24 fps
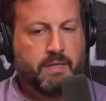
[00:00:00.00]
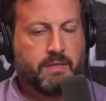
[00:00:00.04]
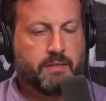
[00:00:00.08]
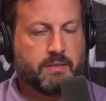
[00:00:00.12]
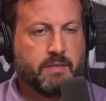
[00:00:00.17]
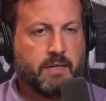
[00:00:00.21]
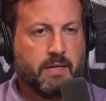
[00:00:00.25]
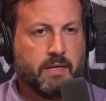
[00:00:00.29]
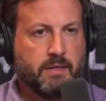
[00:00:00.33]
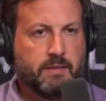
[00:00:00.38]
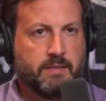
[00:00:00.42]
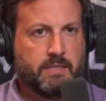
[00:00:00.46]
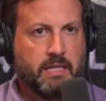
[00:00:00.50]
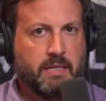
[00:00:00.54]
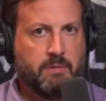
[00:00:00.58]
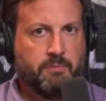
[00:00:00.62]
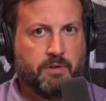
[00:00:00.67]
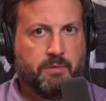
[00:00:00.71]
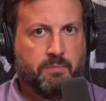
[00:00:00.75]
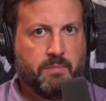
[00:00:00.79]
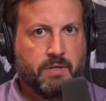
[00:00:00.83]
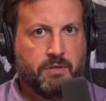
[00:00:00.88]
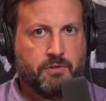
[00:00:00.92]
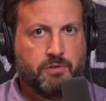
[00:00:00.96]
is not a team
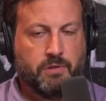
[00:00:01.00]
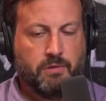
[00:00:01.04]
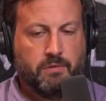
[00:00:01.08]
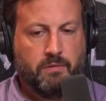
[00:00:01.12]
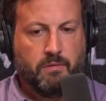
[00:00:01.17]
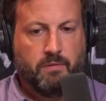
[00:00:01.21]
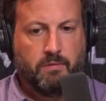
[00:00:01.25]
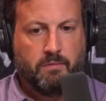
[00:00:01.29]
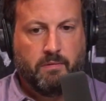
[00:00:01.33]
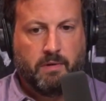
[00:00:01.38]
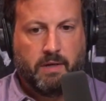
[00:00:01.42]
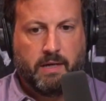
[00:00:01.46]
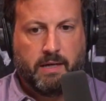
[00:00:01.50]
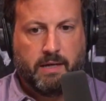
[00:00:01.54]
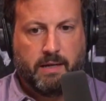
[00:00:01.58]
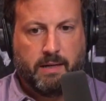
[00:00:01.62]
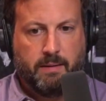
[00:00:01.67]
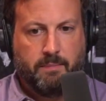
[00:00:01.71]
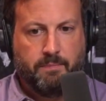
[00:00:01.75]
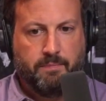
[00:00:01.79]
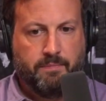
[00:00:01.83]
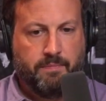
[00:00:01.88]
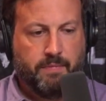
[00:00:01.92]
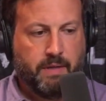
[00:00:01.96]
we mentioned.
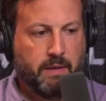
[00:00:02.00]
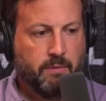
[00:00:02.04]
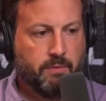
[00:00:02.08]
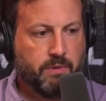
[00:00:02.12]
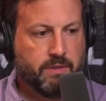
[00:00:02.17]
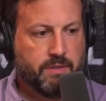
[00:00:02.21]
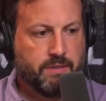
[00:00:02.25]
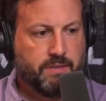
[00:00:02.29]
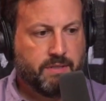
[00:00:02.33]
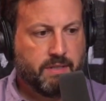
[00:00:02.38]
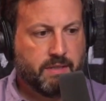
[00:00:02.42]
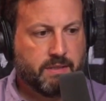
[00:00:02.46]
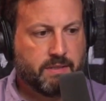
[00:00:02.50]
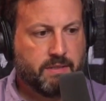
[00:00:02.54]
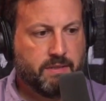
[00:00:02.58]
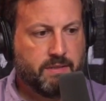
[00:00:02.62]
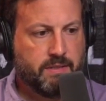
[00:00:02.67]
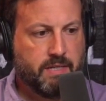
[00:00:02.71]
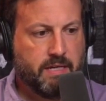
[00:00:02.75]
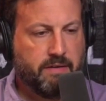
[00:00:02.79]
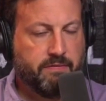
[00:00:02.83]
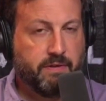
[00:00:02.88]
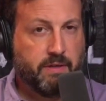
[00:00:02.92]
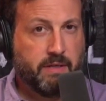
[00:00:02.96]
They went
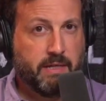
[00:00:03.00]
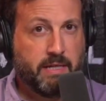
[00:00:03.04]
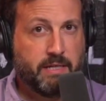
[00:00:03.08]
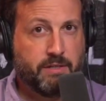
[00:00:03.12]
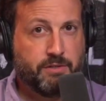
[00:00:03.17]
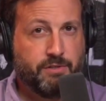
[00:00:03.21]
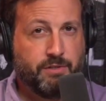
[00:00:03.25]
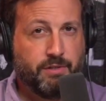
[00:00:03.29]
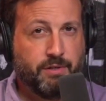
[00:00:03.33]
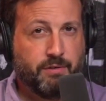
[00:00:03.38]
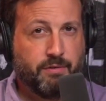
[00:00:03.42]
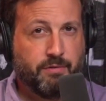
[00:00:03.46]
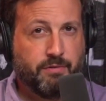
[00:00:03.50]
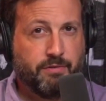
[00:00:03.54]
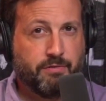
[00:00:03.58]
6-7 last year,